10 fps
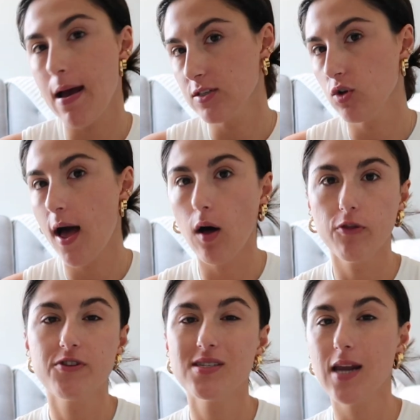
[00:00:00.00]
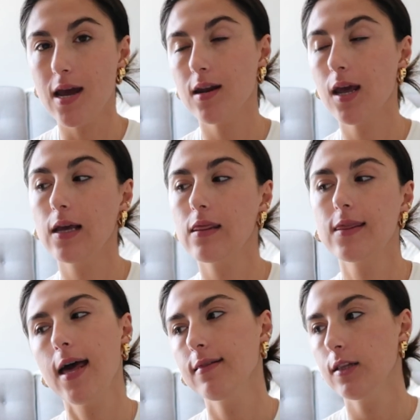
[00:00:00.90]
mental health standing
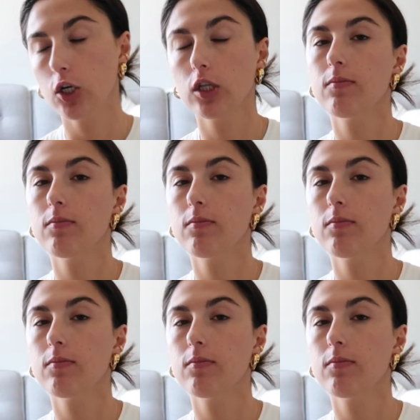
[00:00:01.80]
than literally